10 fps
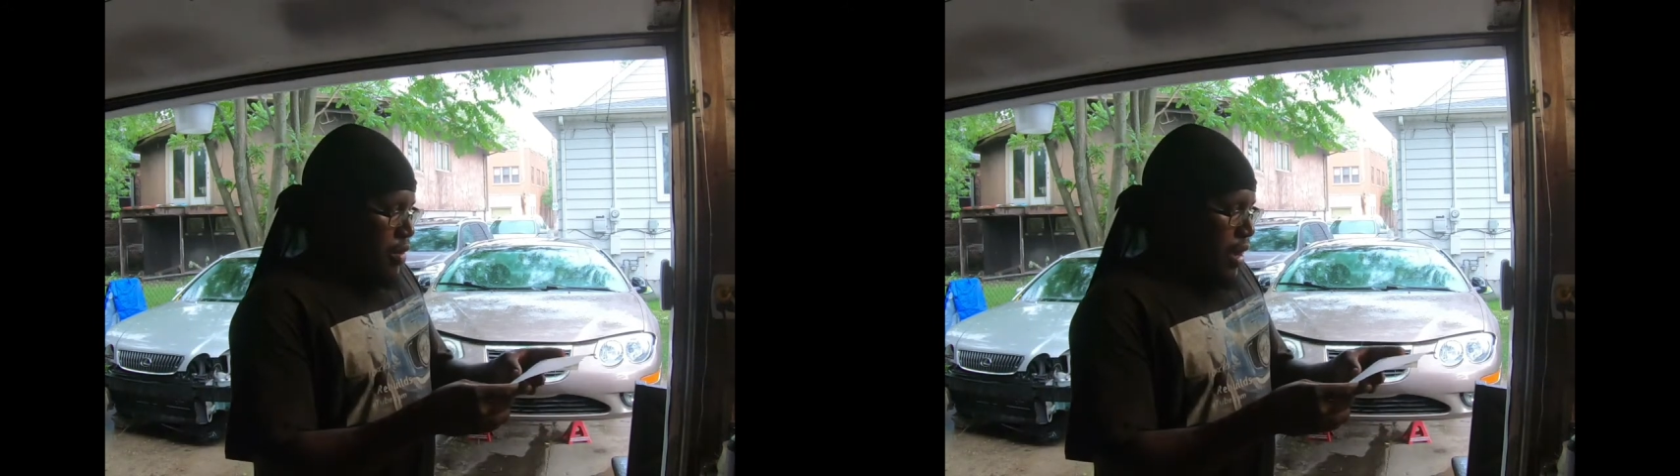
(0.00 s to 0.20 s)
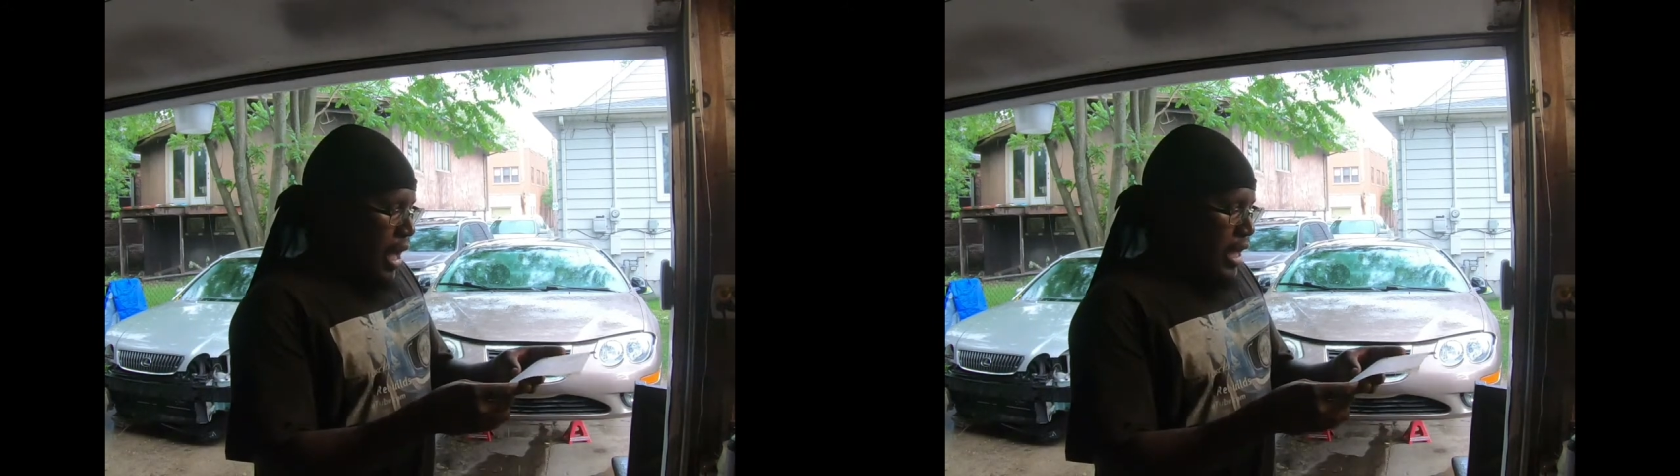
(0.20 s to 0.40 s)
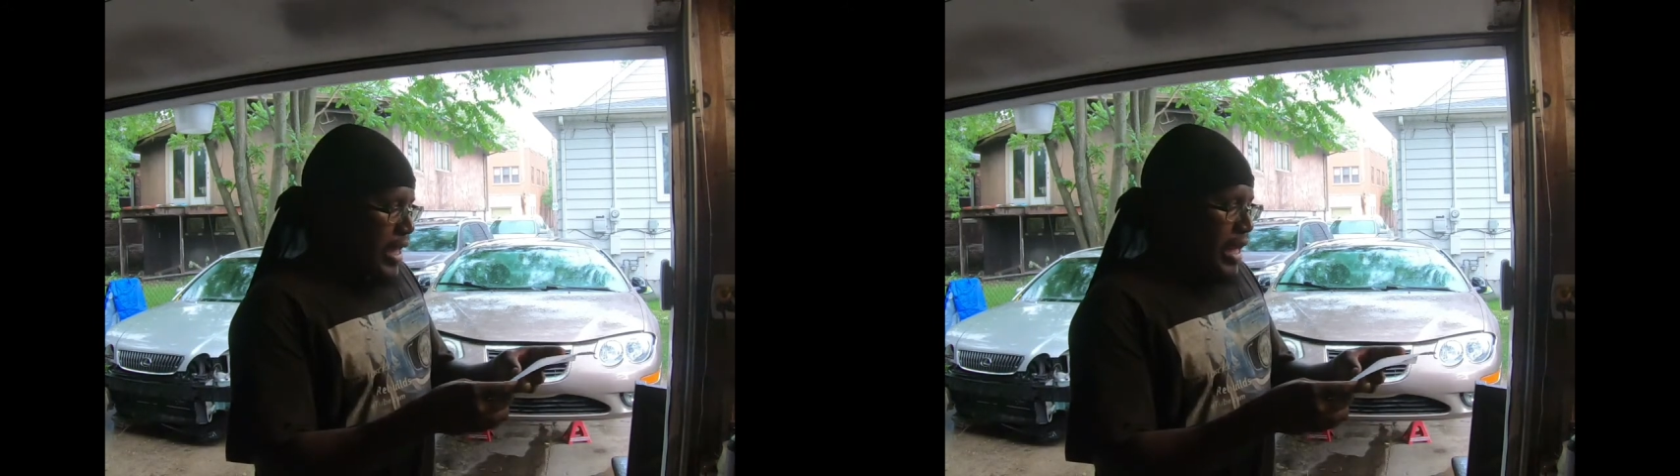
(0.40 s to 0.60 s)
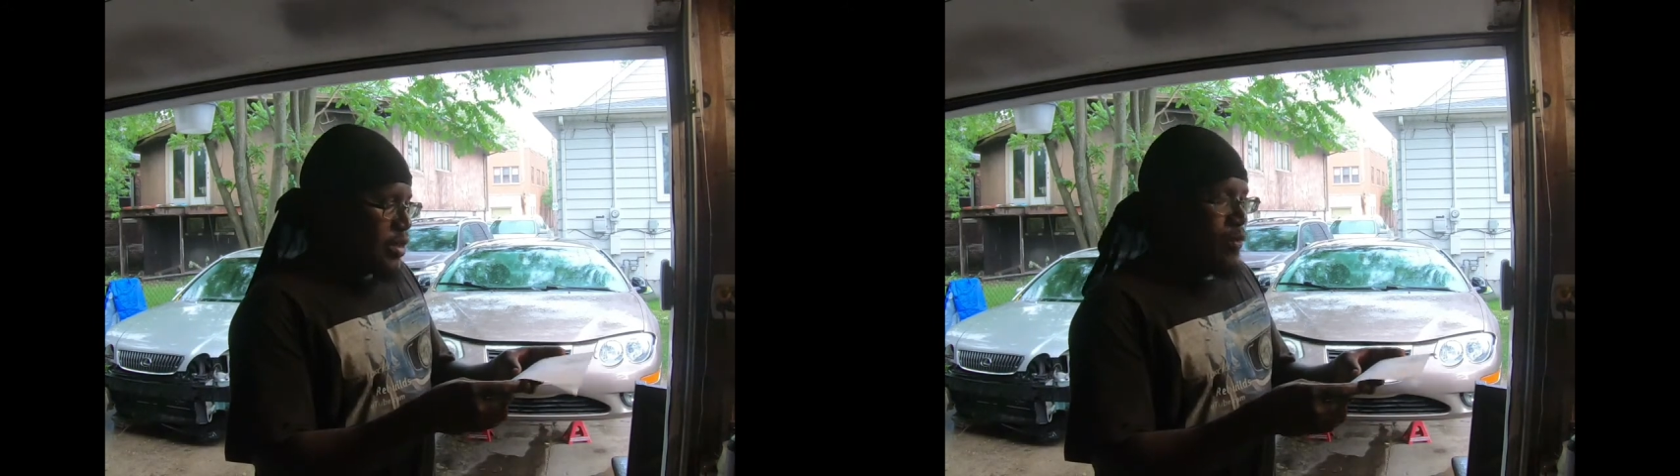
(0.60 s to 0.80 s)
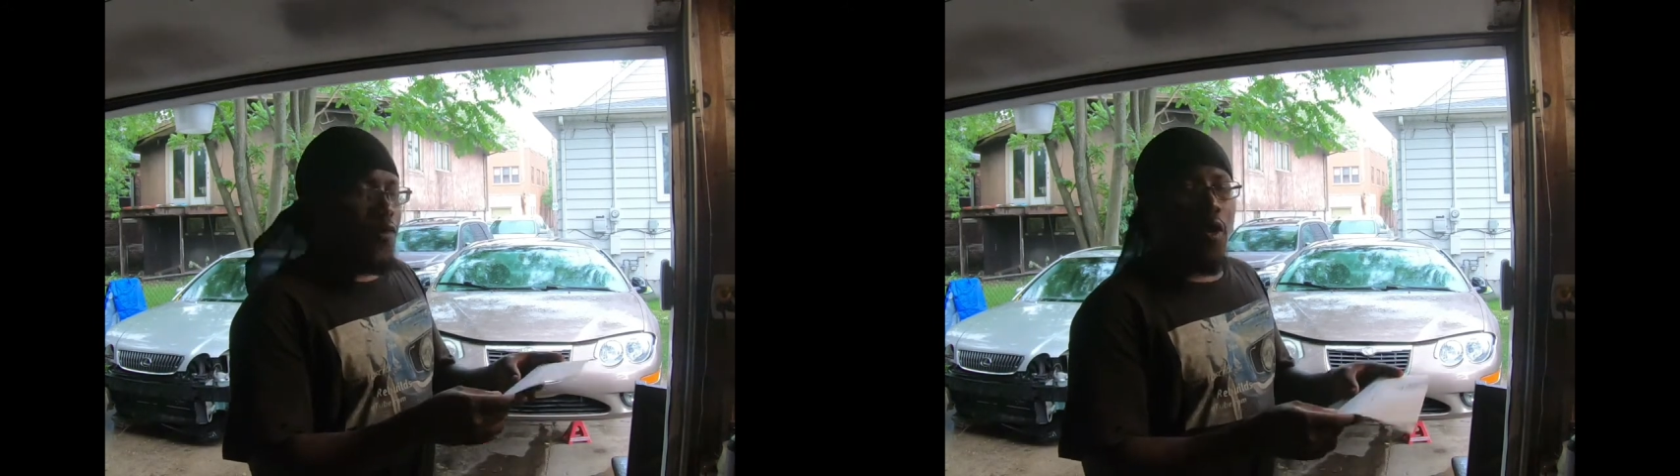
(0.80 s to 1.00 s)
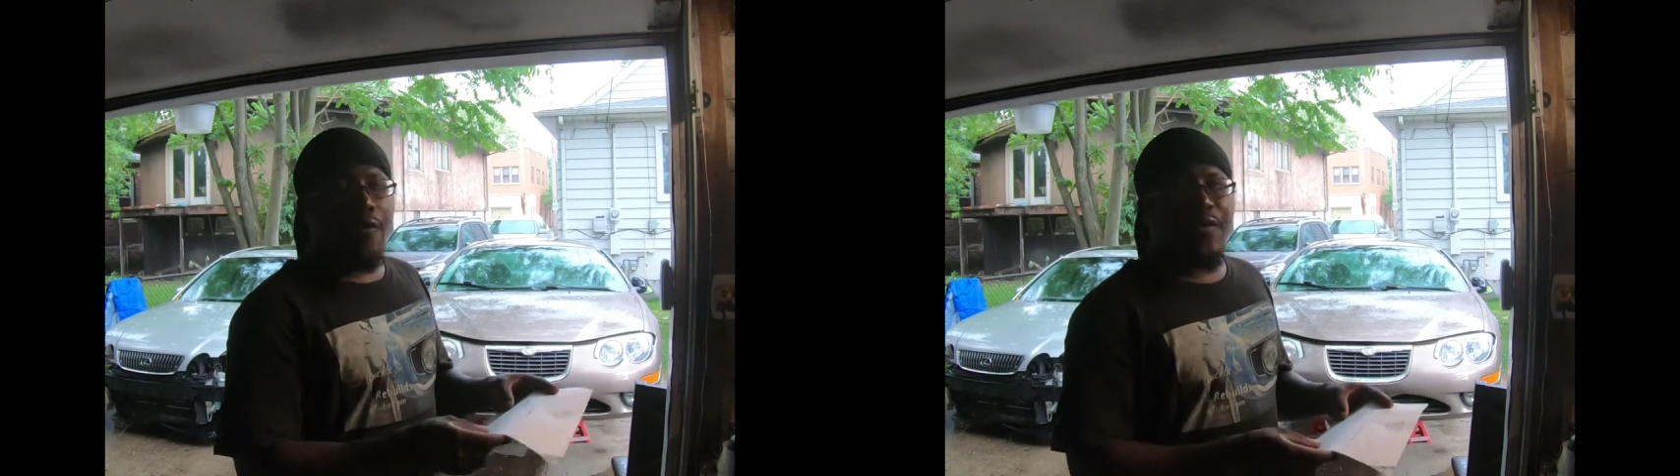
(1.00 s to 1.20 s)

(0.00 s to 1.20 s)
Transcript: I got them for